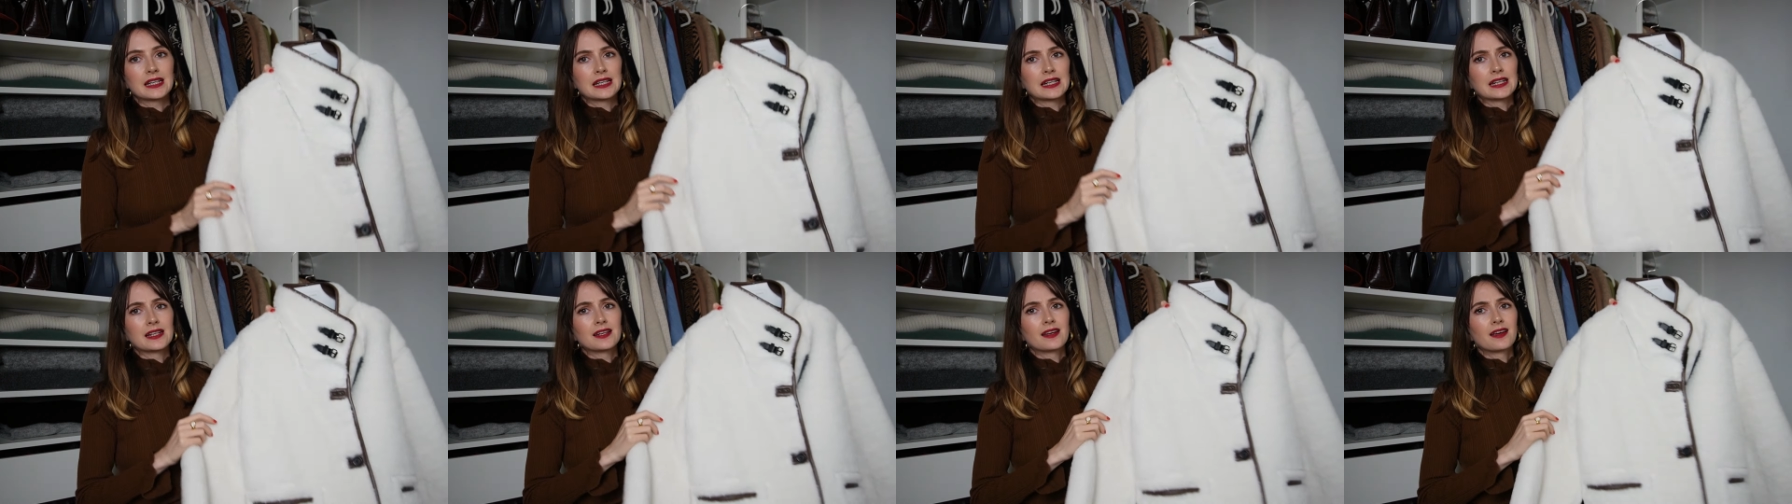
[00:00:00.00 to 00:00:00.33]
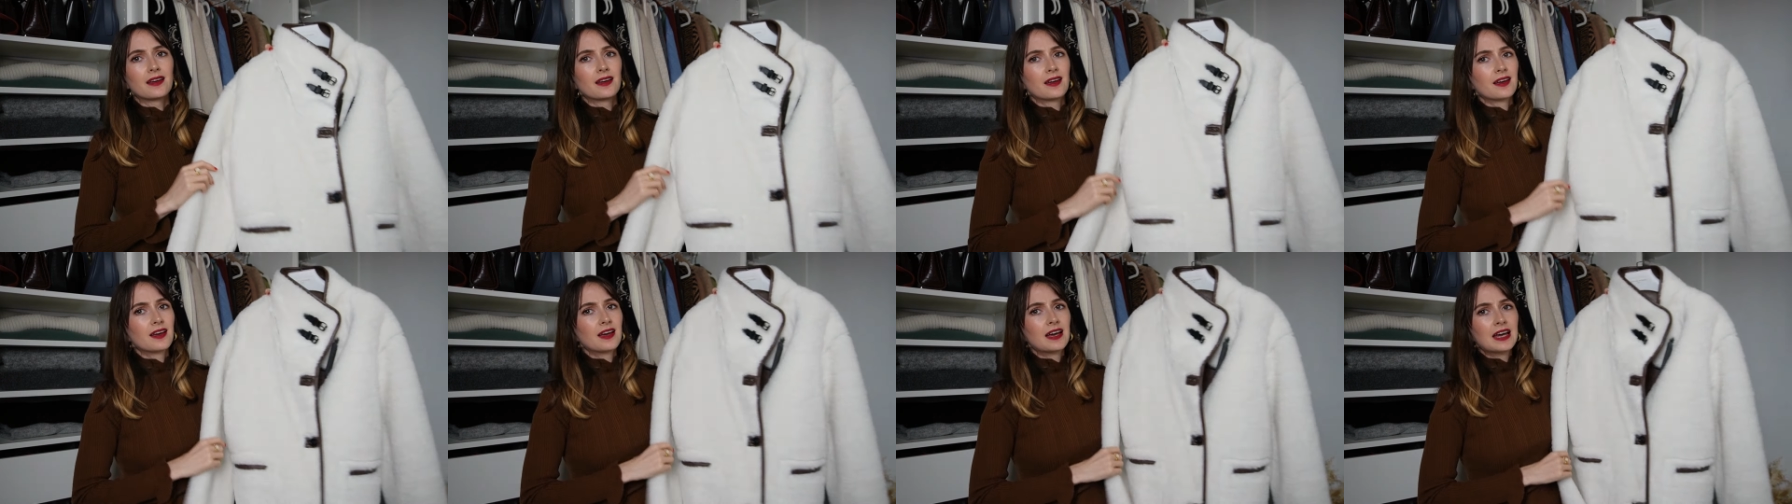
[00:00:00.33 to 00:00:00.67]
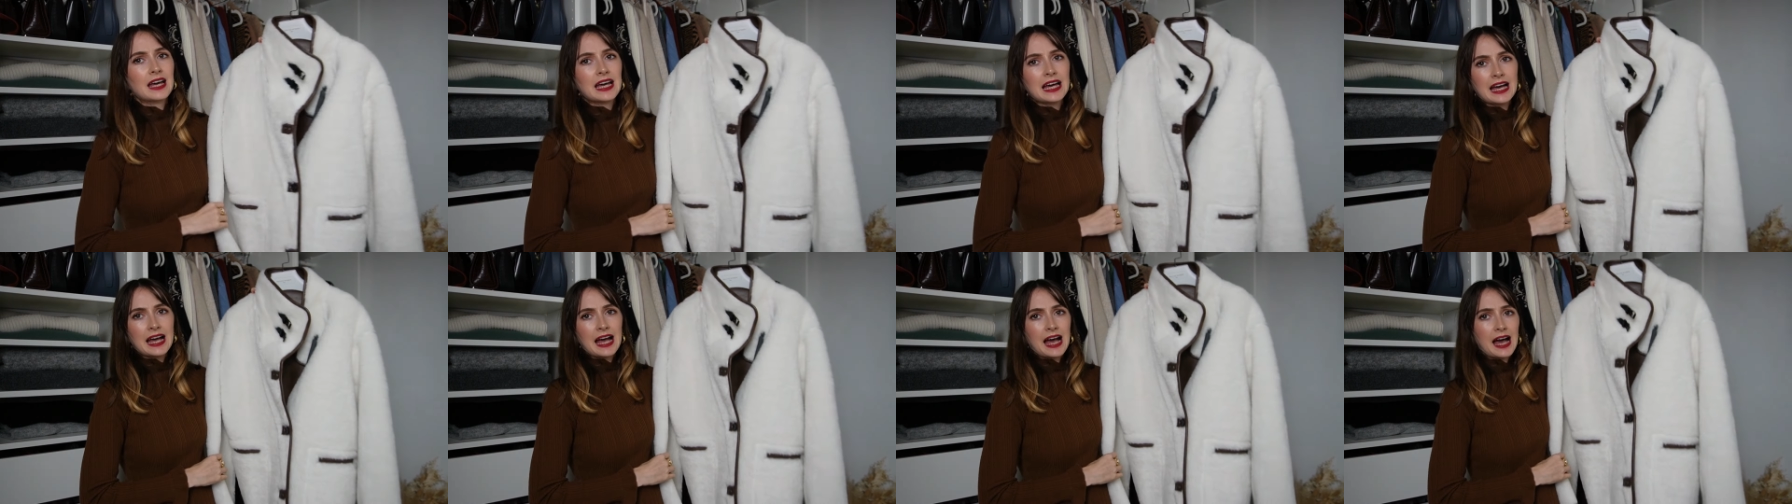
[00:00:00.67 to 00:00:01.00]
And
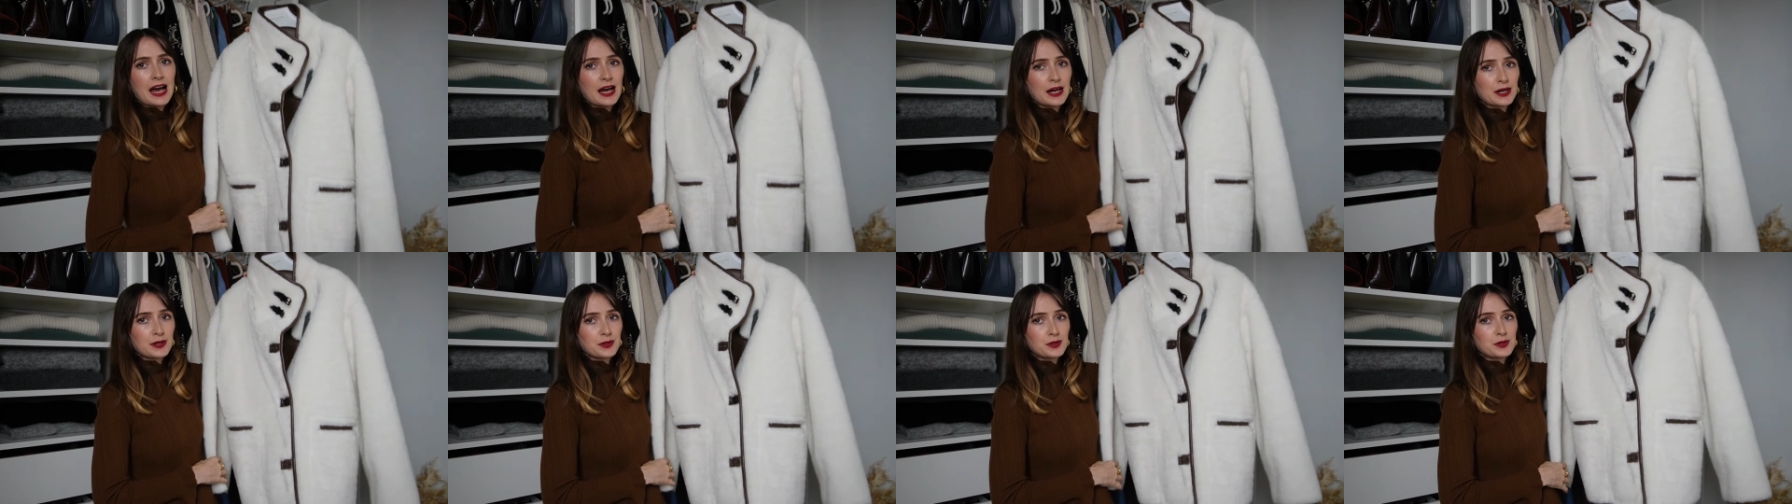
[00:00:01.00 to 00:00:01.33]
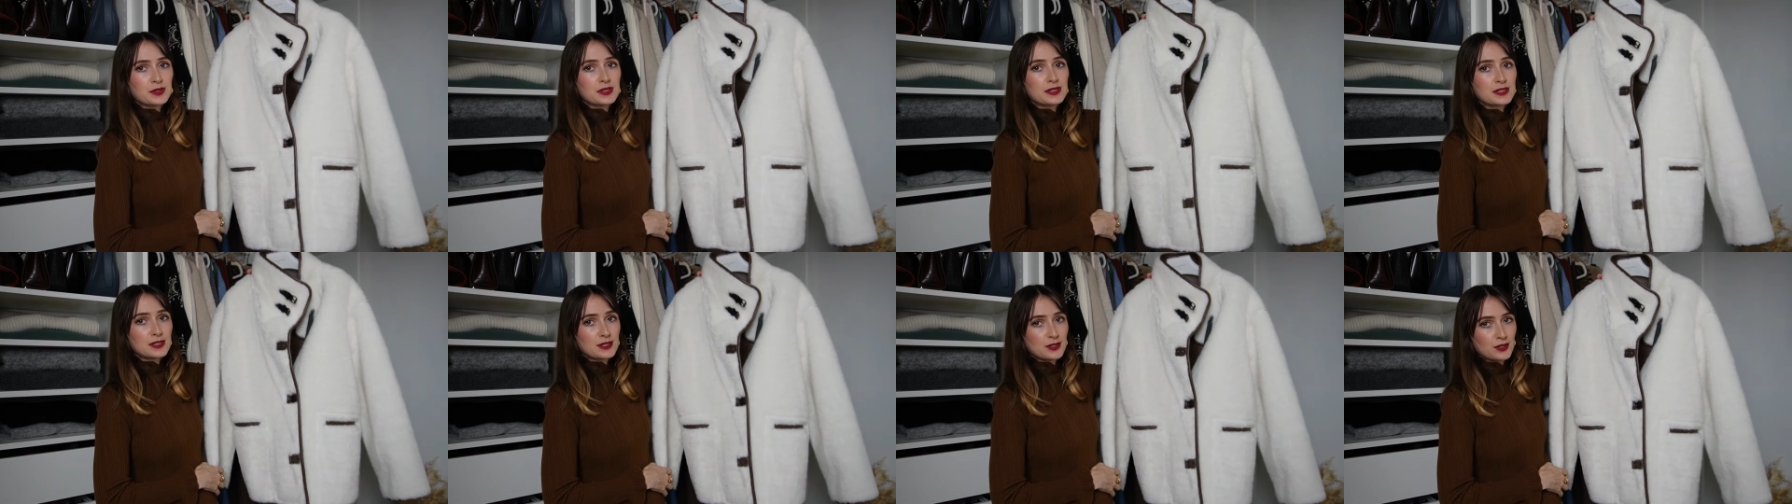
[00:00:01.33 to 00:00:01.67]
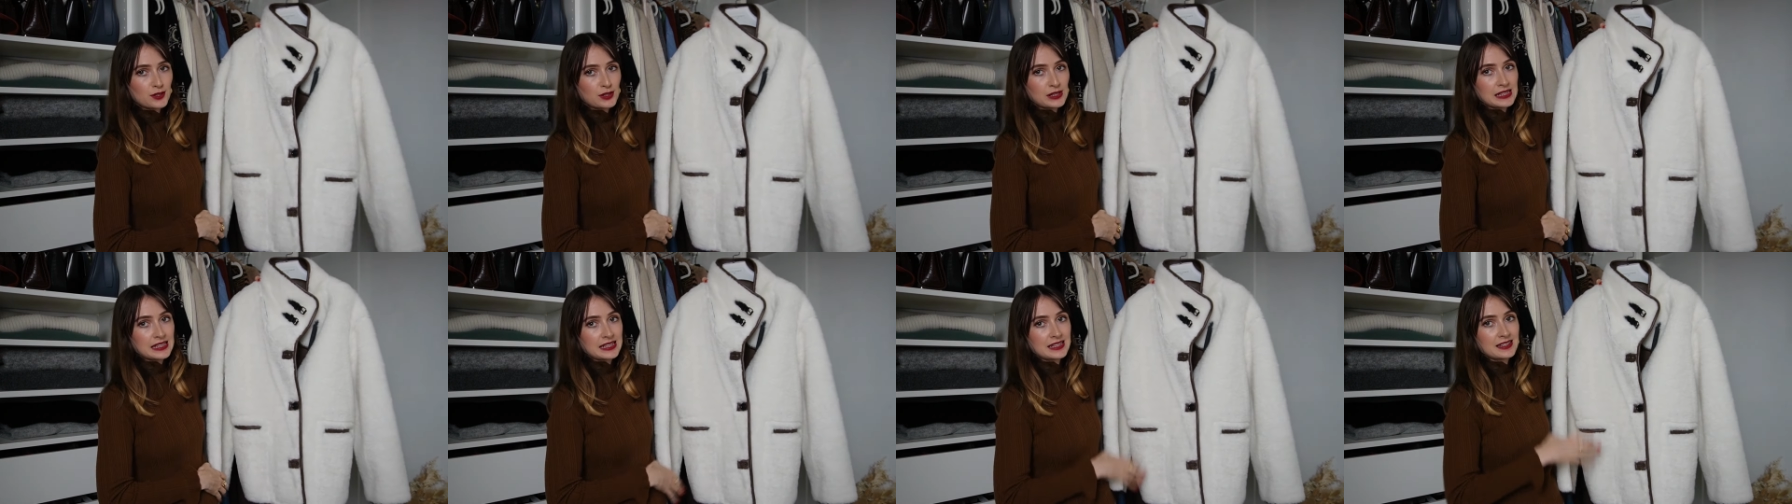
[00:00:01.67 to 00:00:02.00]
how
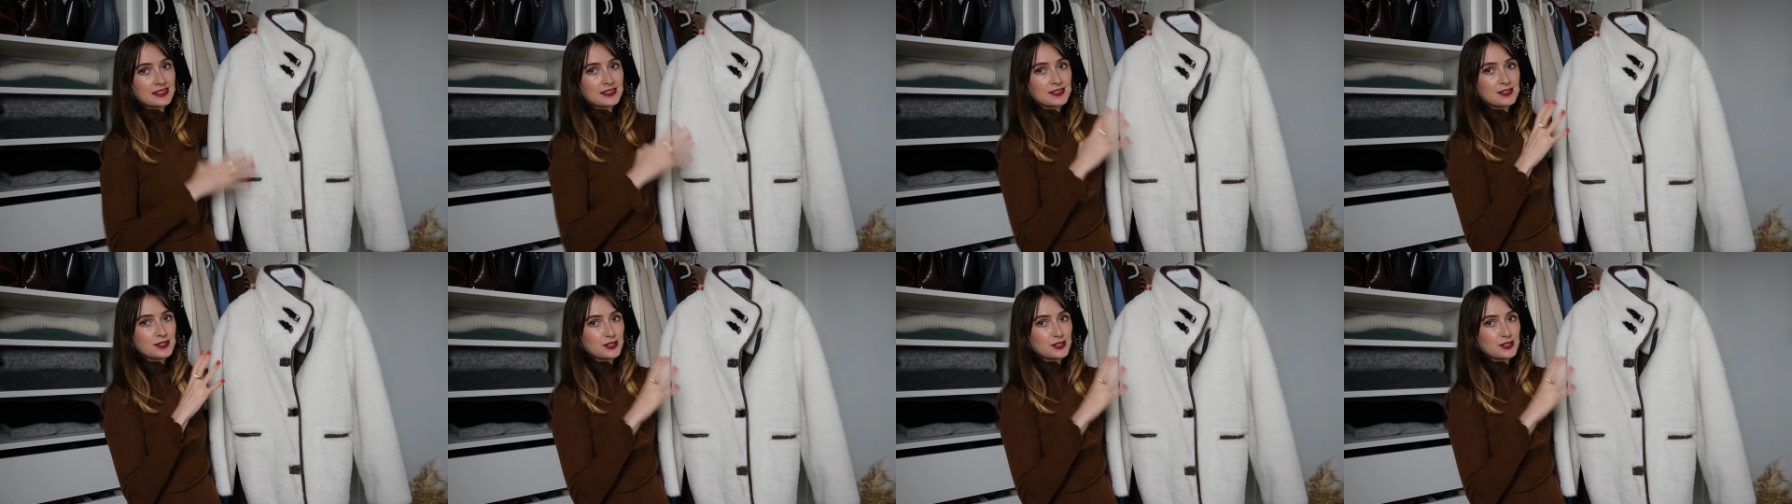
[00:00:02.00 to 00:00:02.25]
snuggly